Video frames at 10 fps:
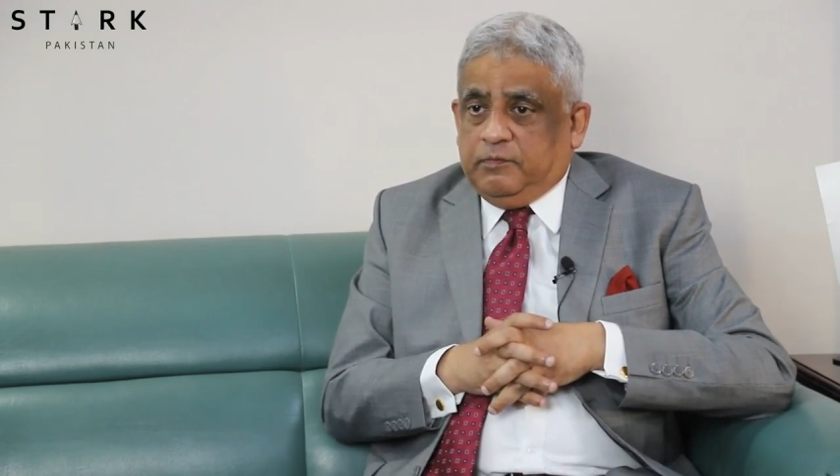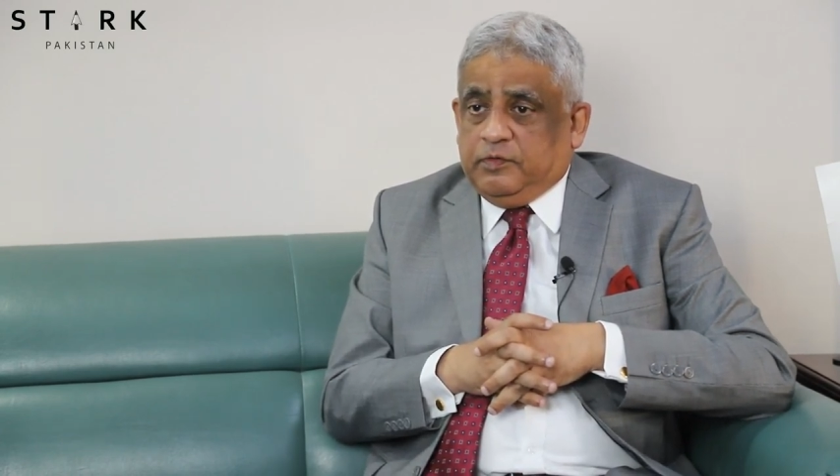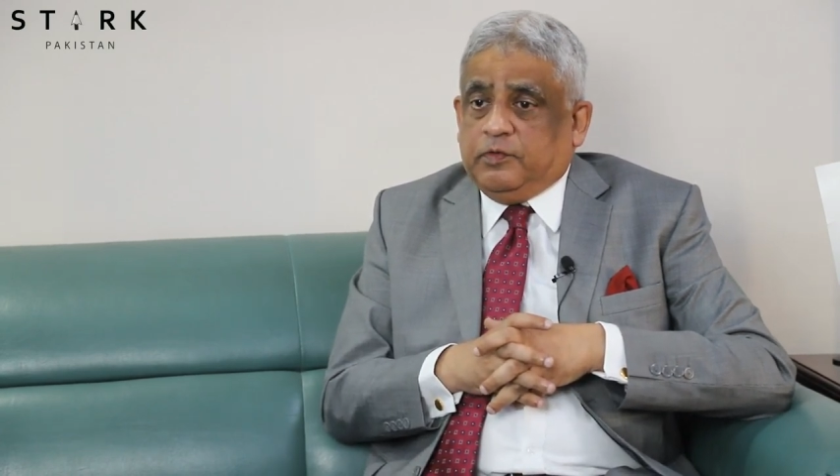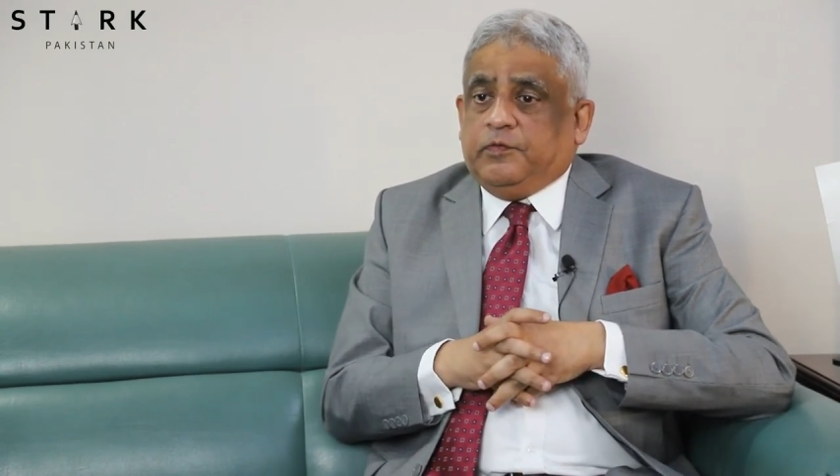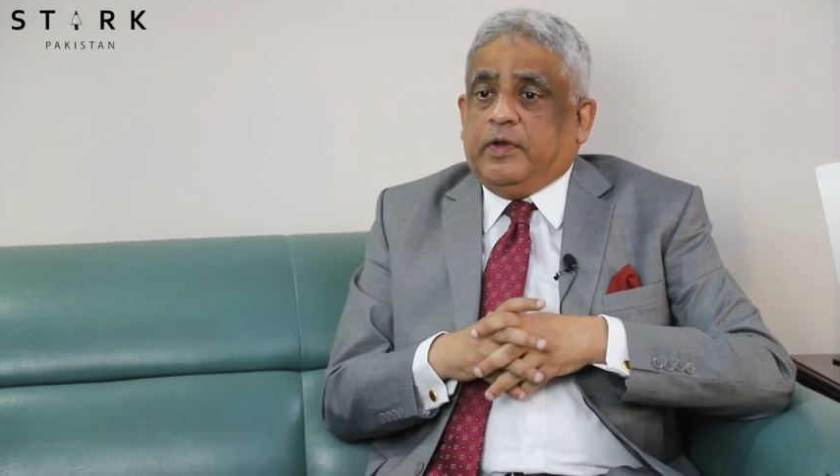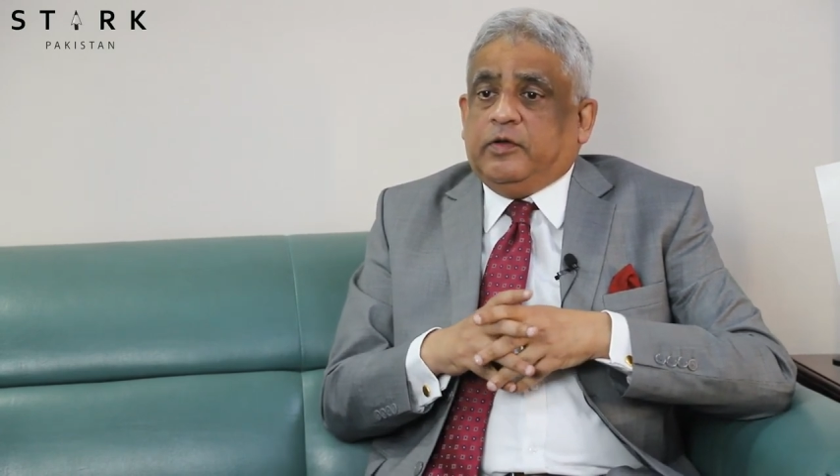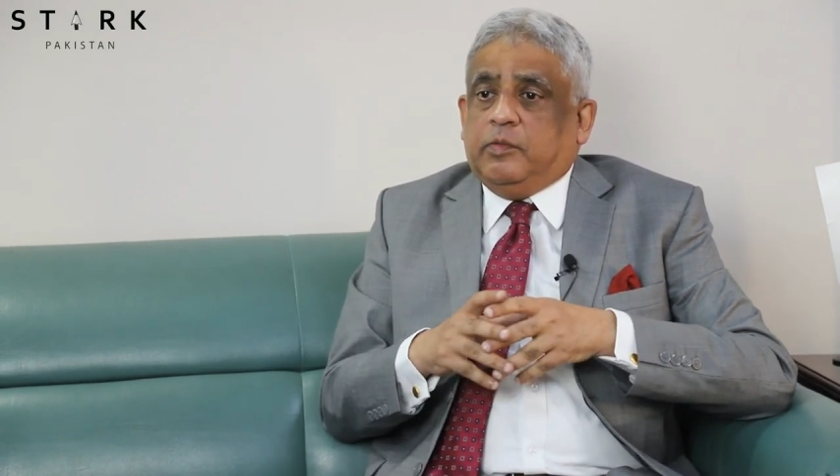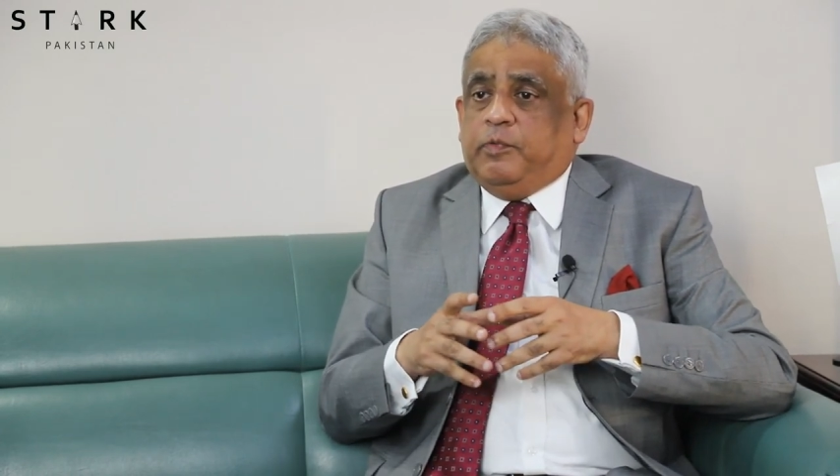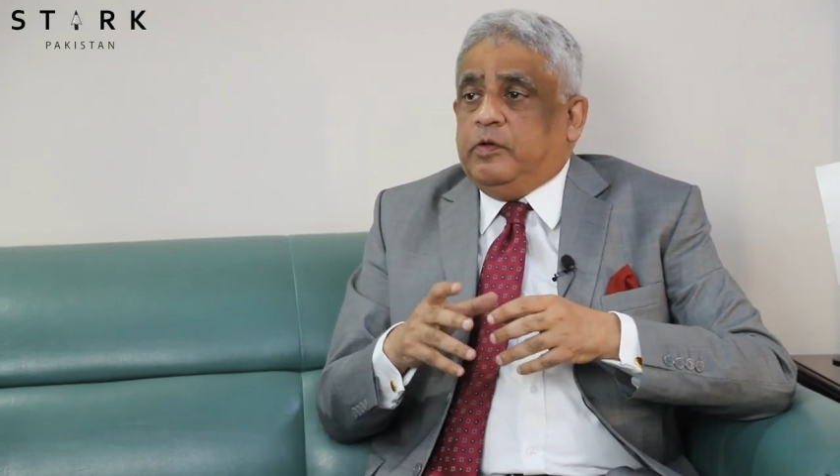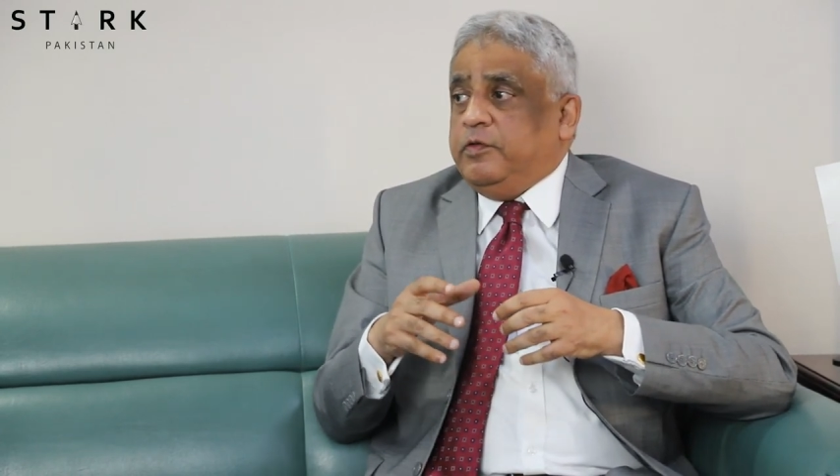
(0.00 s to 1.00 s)
We should try
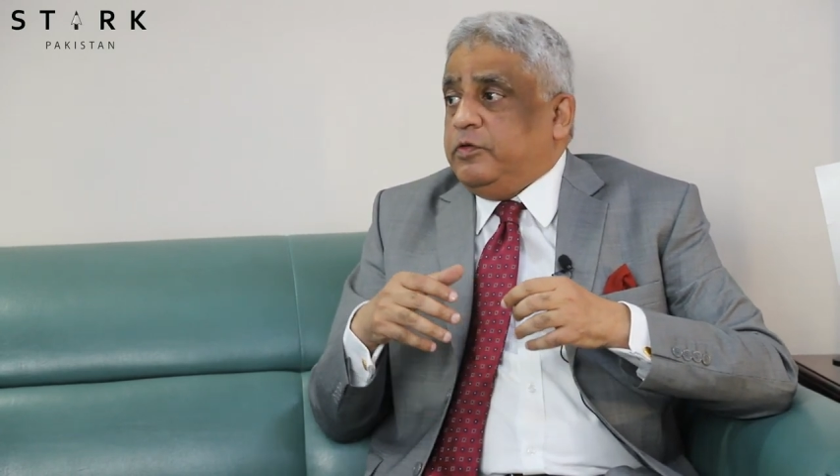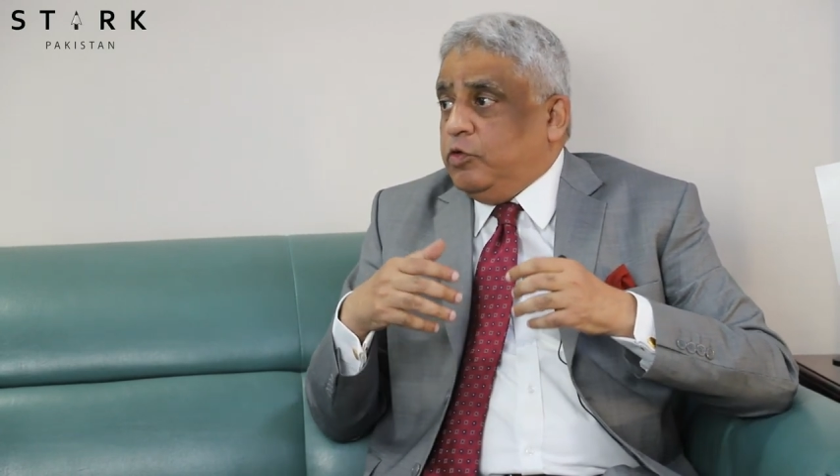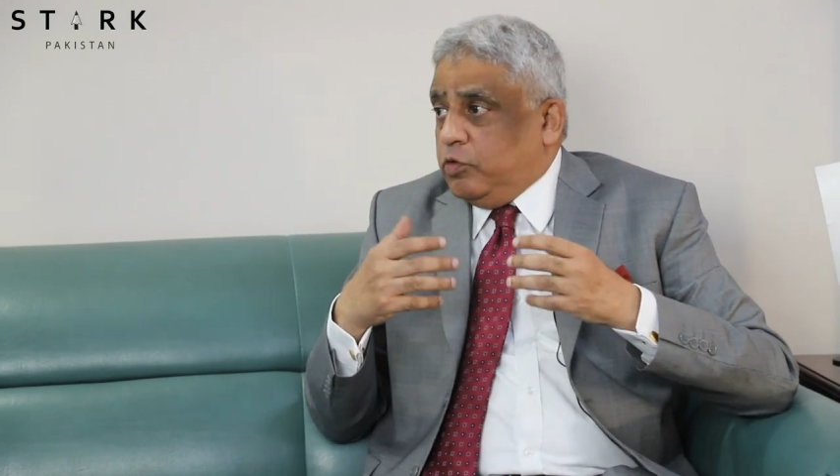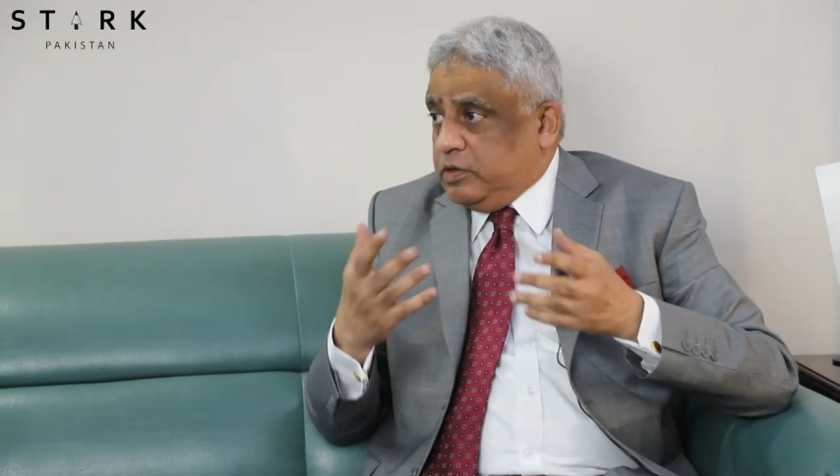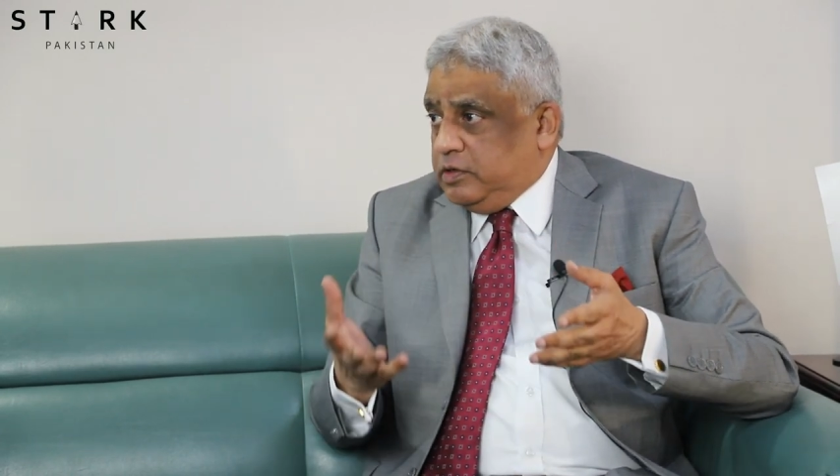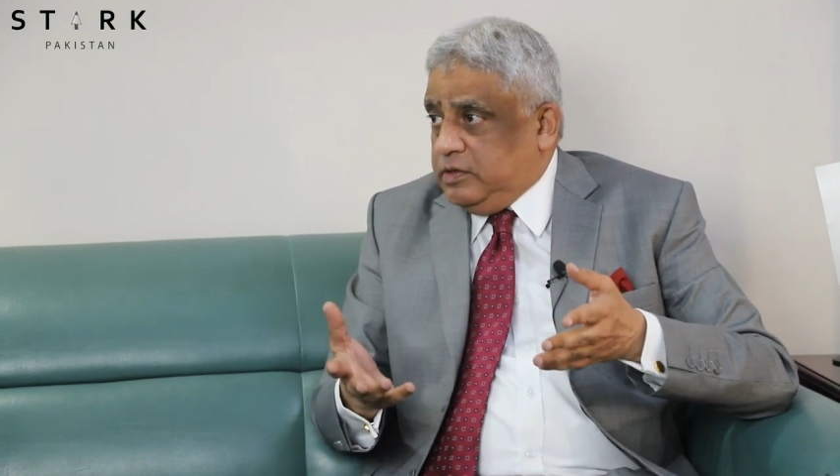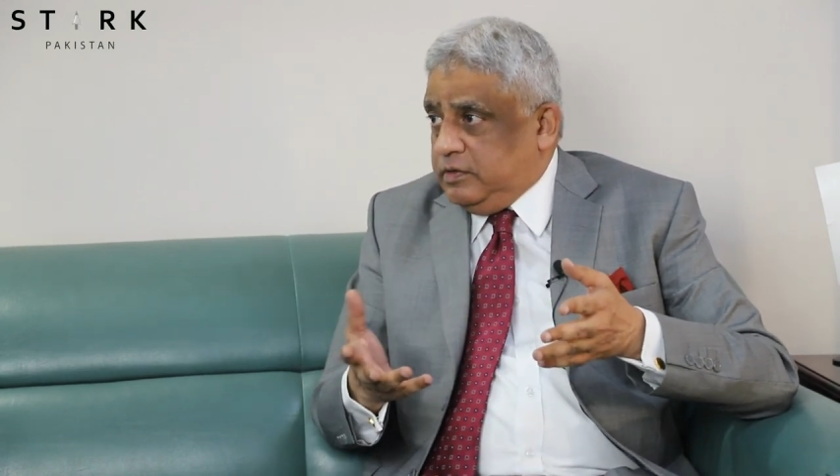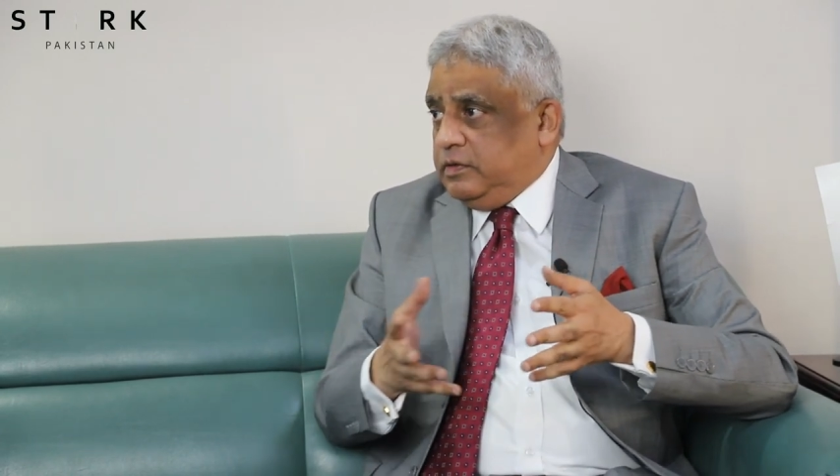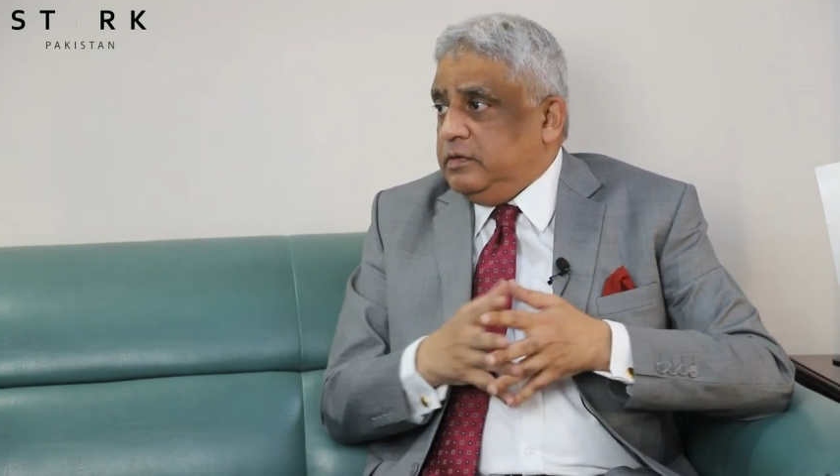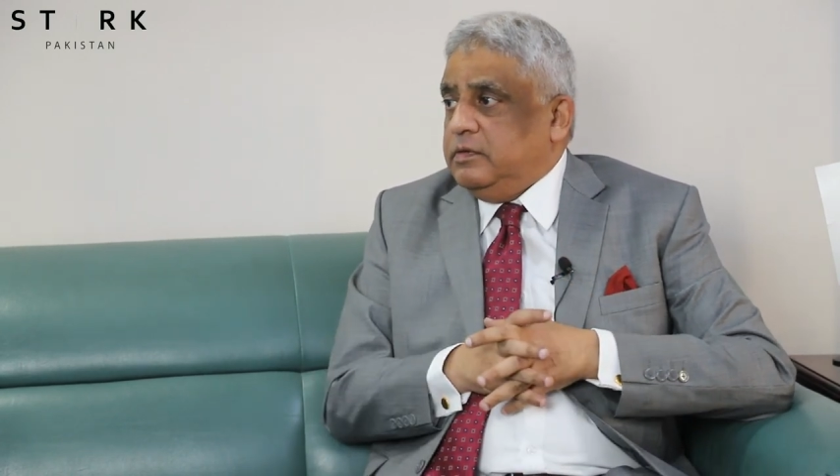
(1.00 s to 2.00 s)
to produce locally,
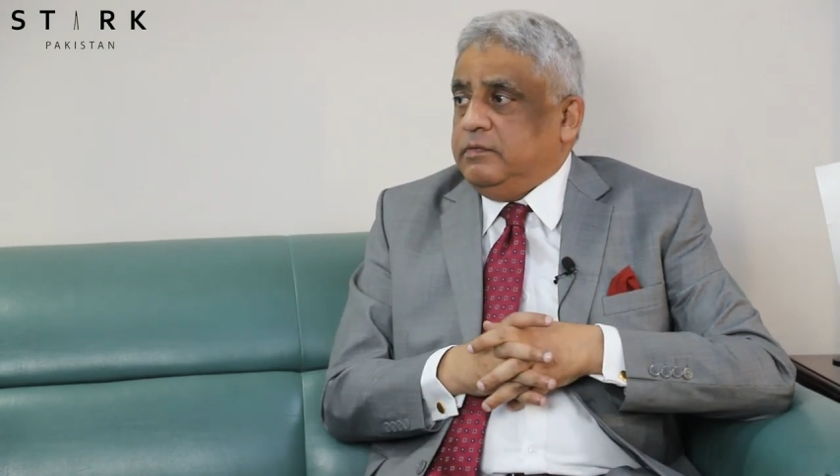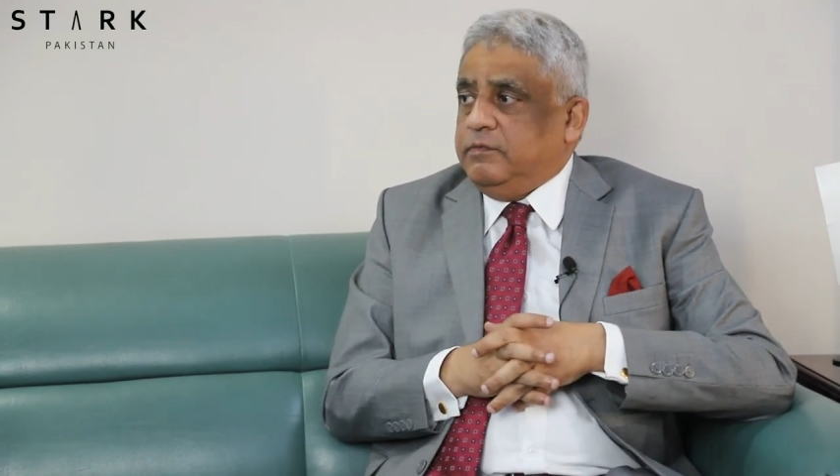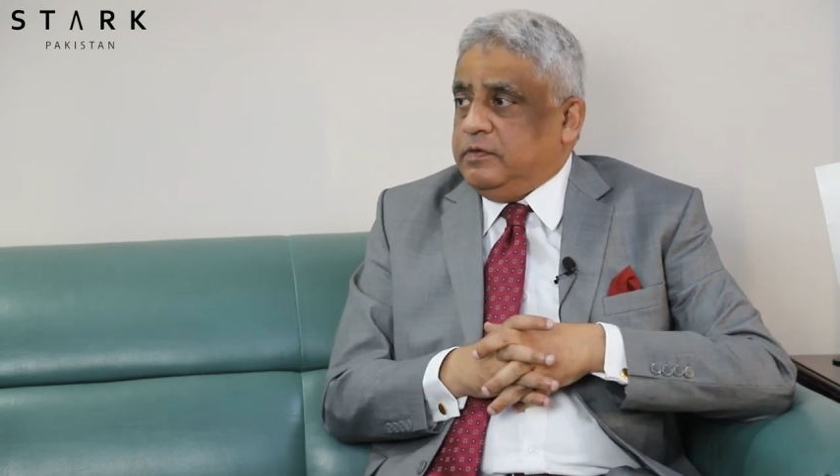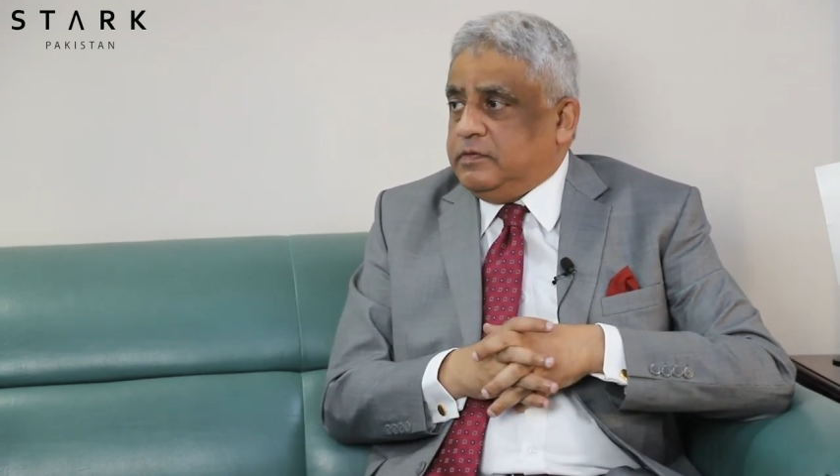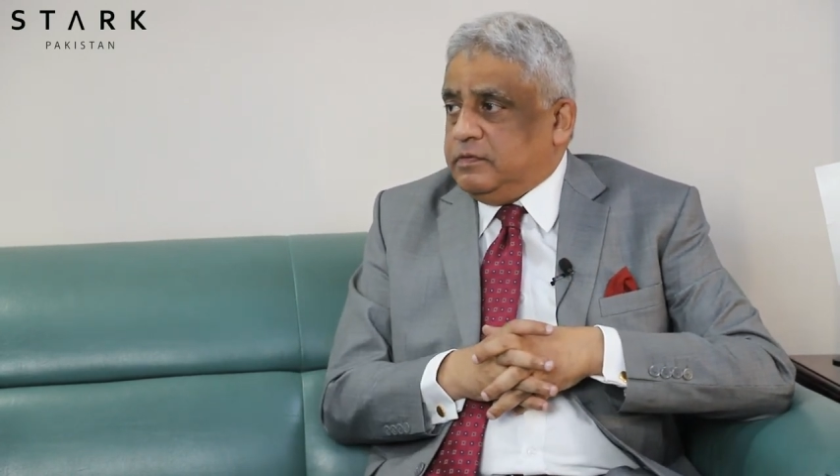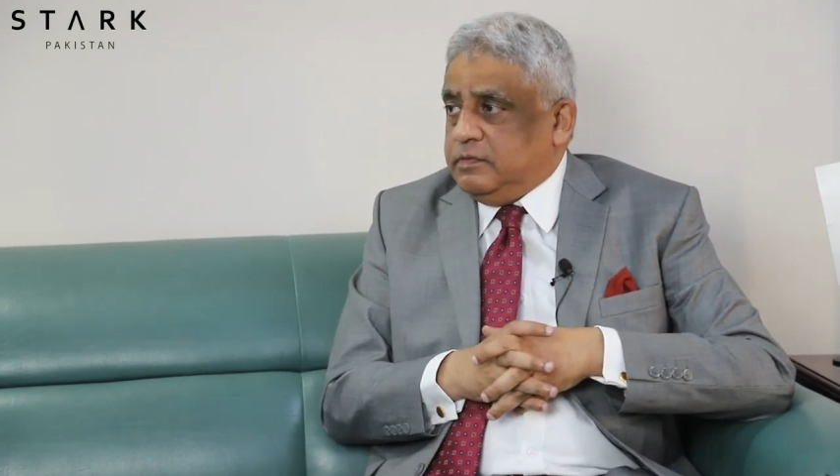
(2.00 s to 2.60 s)
which